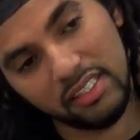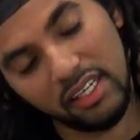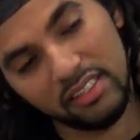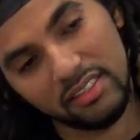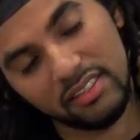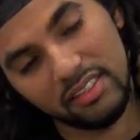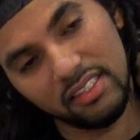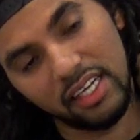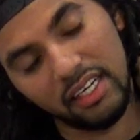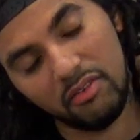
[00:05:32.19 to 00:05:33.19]
And
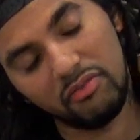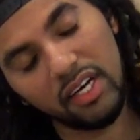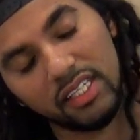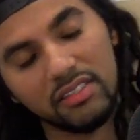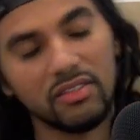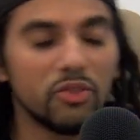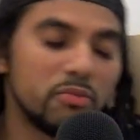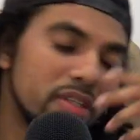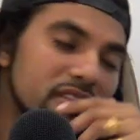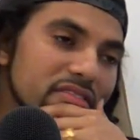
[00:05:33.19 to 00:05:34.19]
it affects so
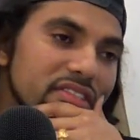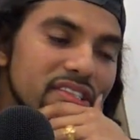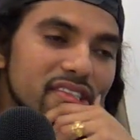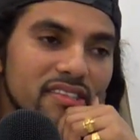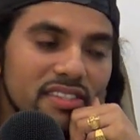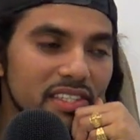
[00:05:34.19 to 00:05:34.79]
much of us,